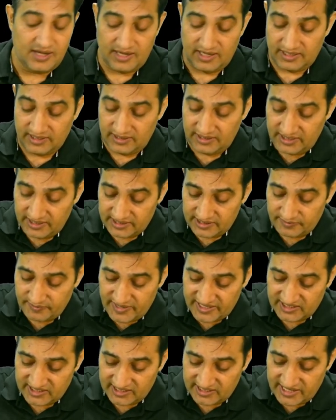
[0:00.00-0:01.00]
This
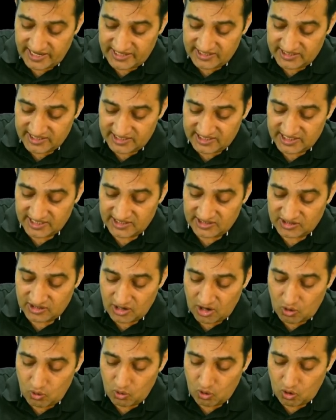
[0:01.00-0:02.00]
message digest is
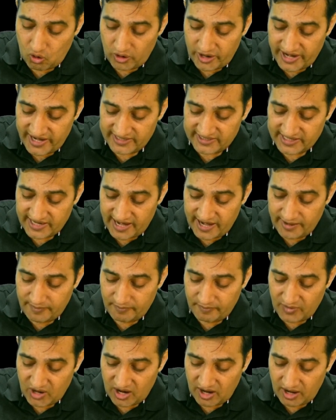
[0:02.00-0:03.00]
now called as
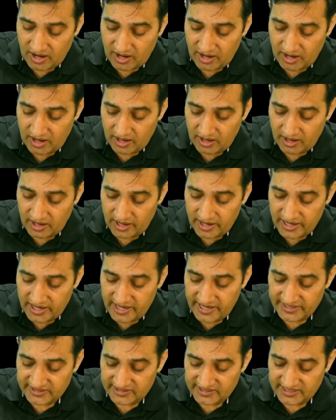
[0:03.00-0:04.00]

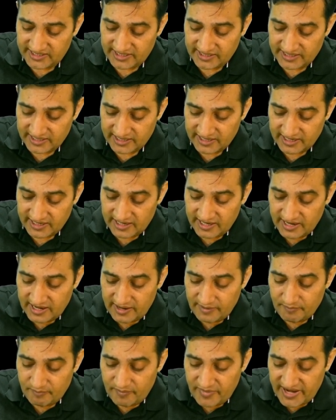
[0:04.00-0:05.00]
MAC,
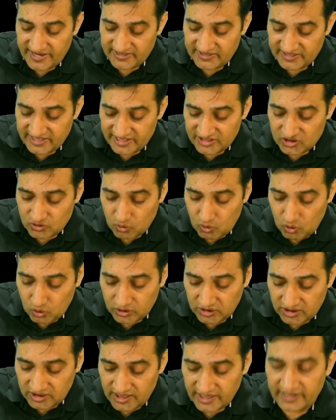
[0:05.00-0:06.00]
message
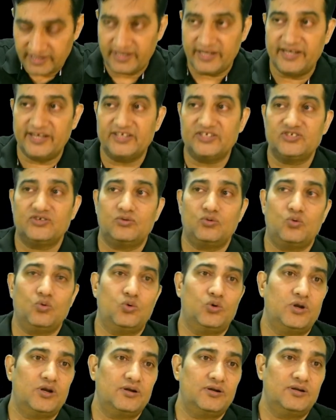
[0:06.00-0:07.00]
authentication
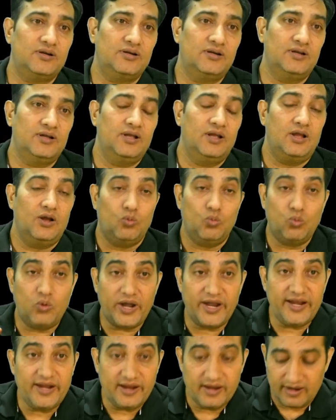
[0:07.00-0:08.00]
code.
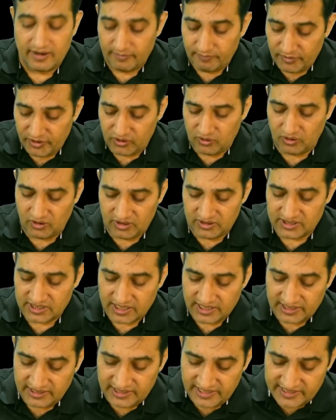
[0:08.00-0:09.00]
Why? Because
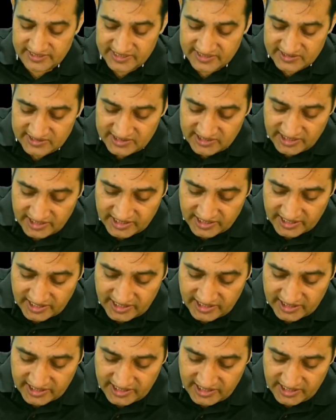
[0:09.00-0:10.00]
there is a
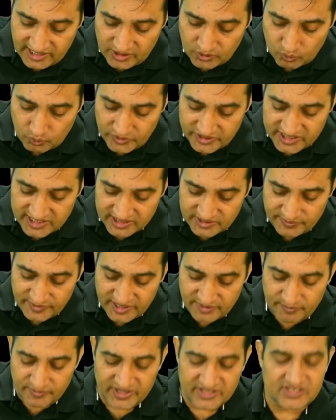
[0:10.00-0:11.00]
secret key which has
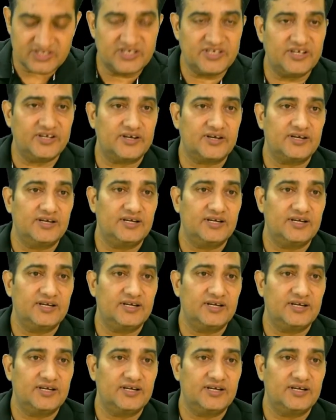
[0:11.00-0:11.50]
been mixed here.